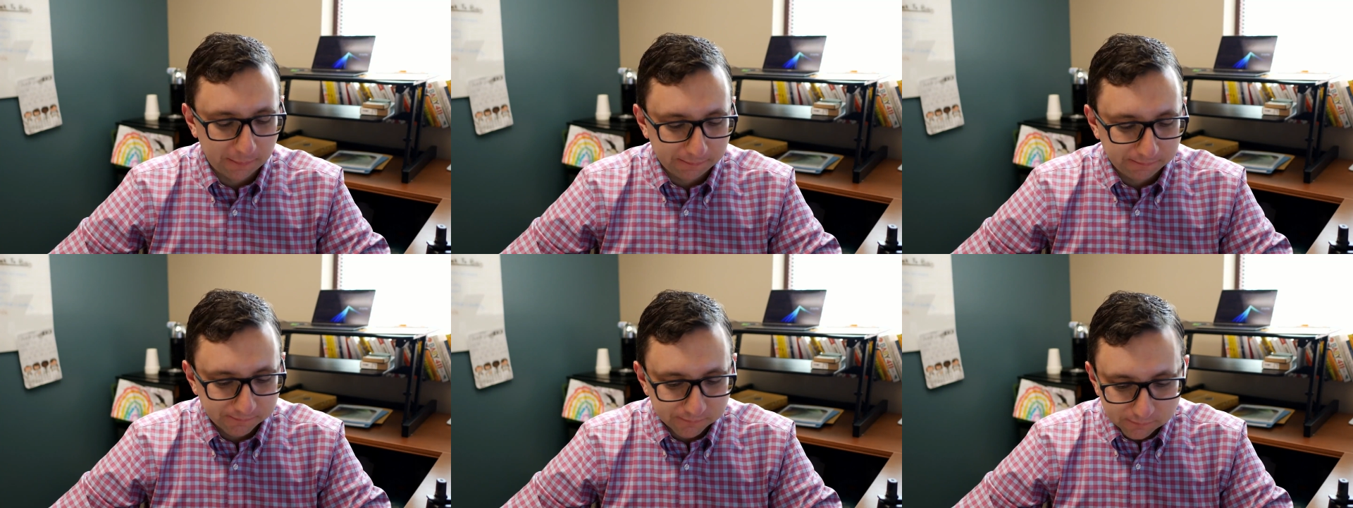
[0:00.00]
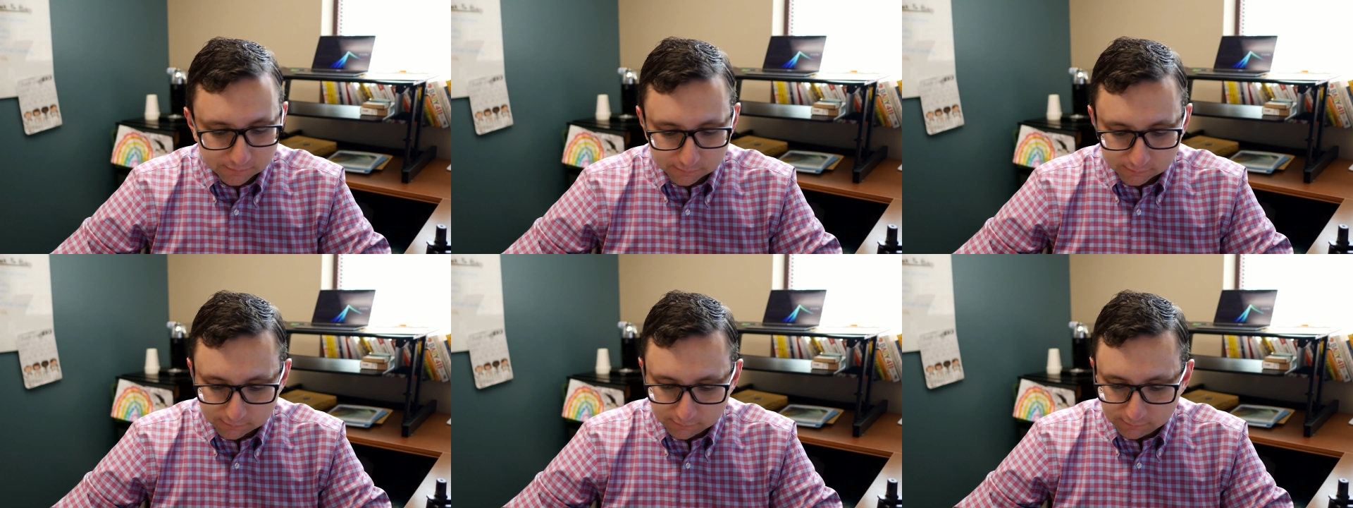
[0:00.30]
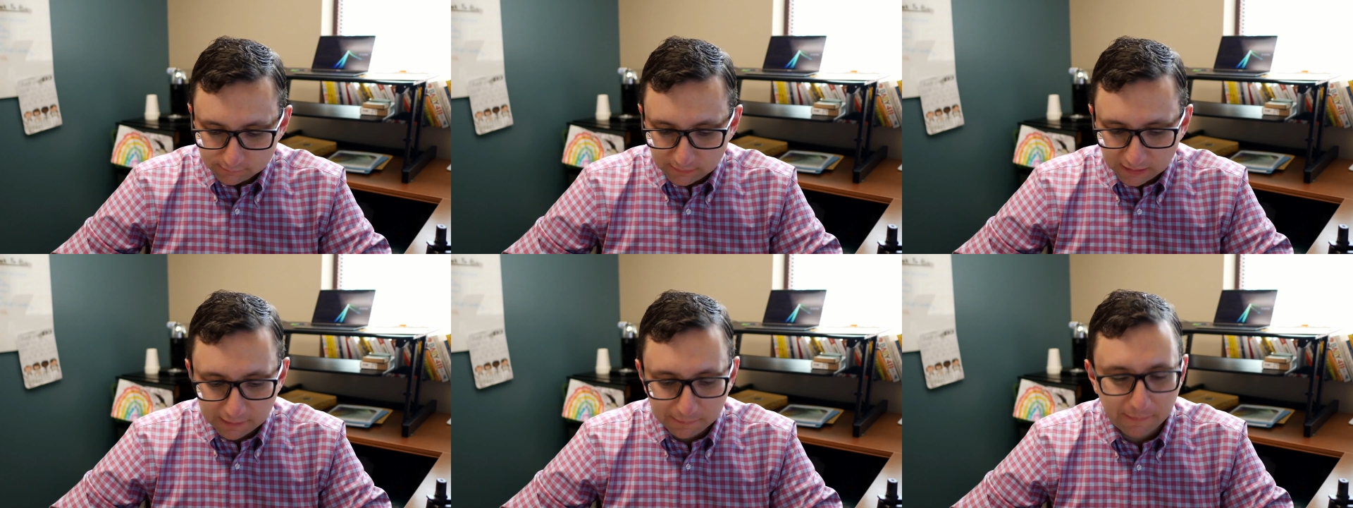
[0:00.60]
from
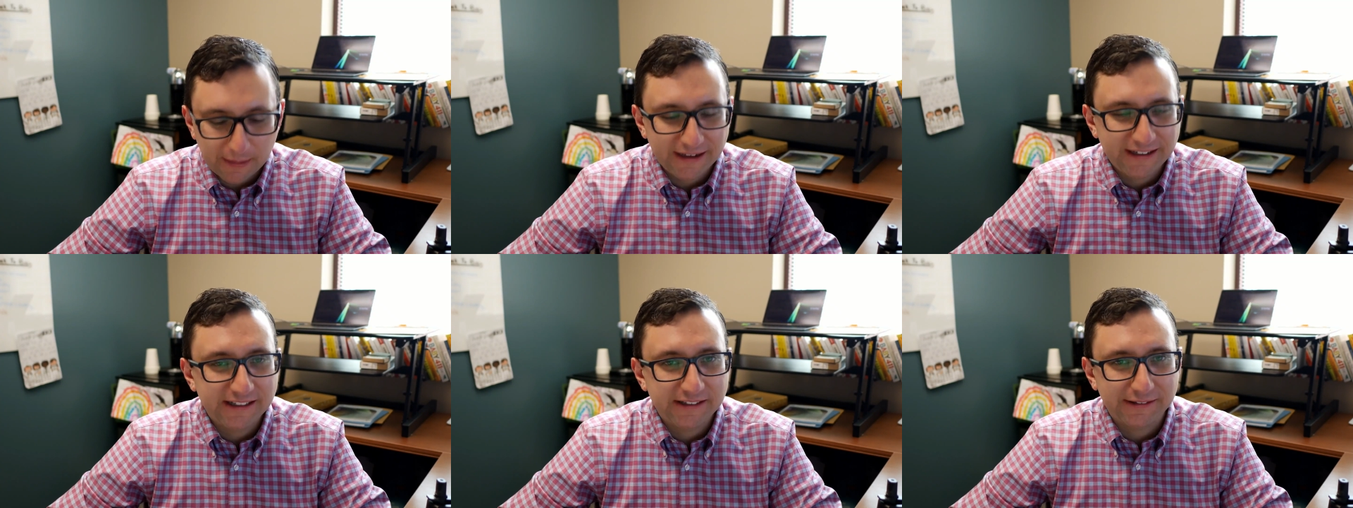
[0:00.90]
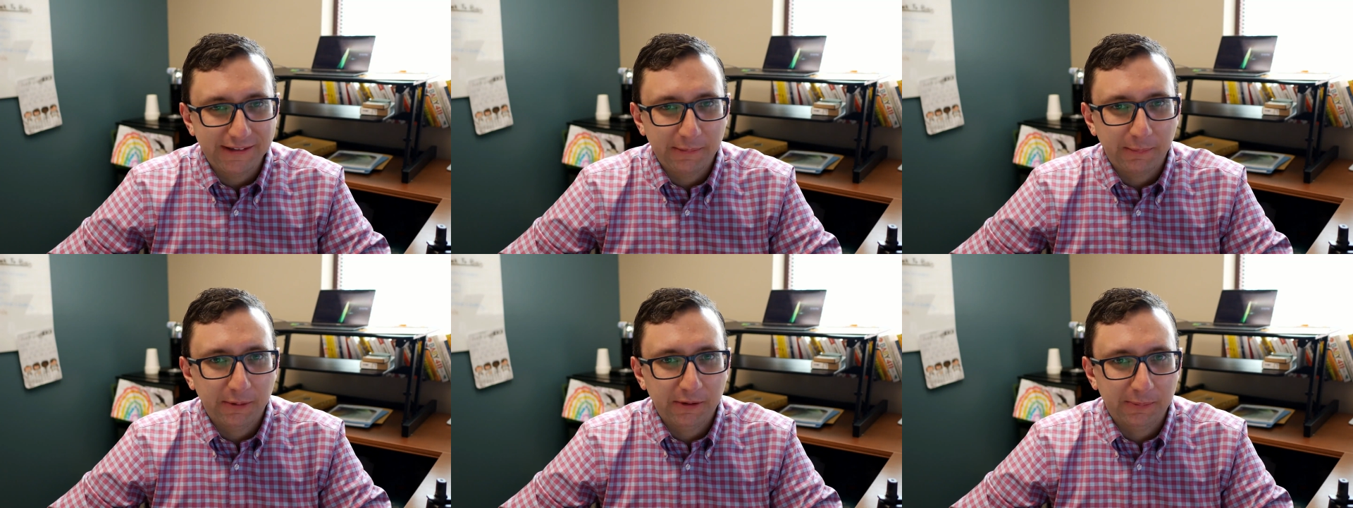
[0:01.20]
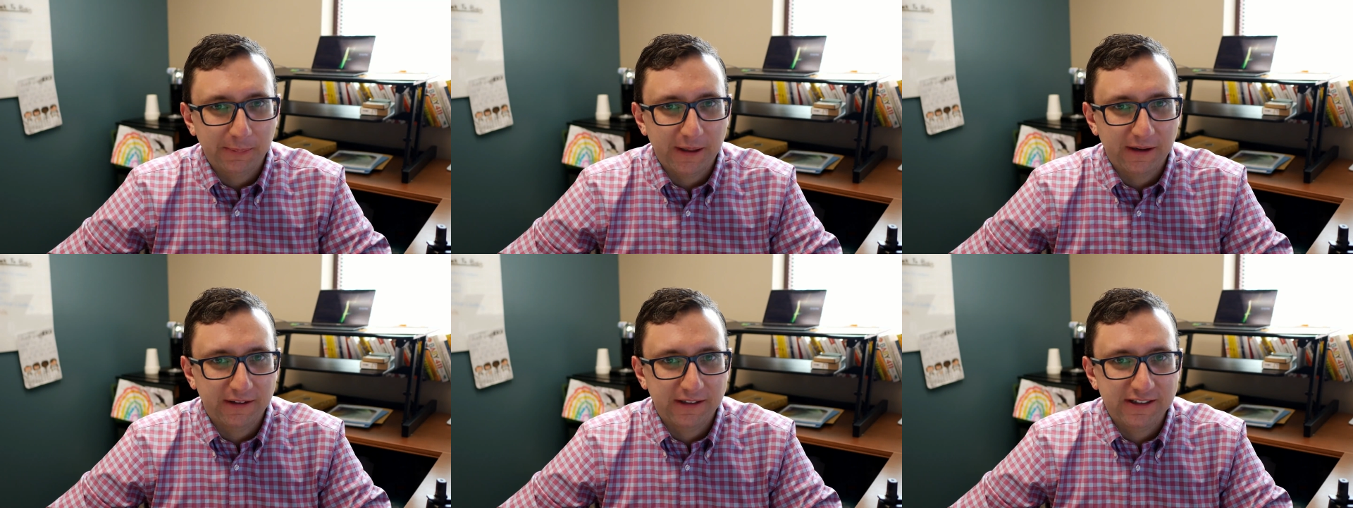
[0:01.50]
Mighty
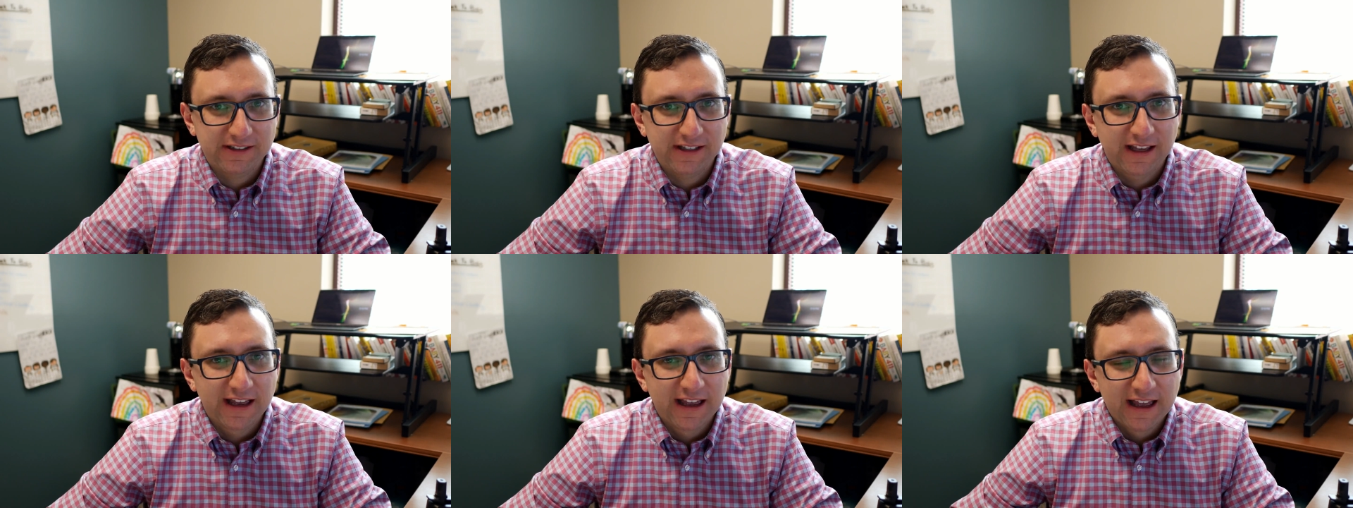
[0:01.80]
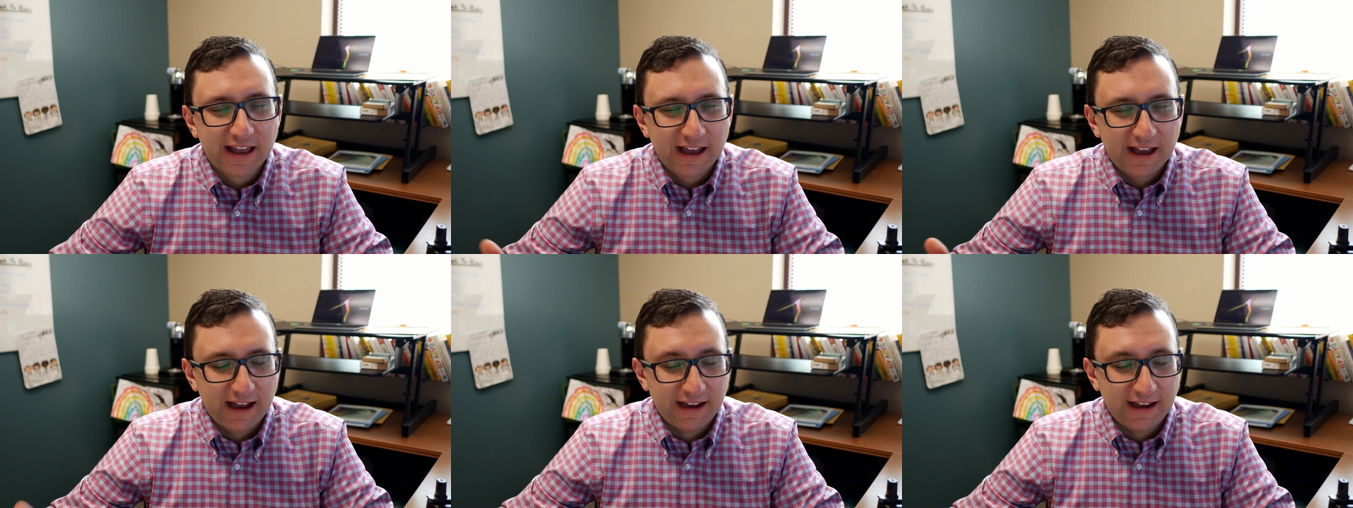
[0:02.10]
Sleepers parents.